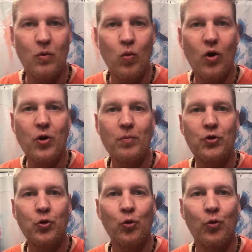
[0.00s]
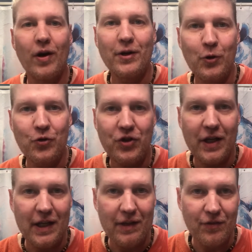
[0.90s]
welcome to Rhino
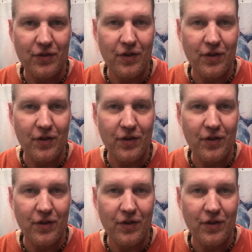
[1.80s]
Shaves.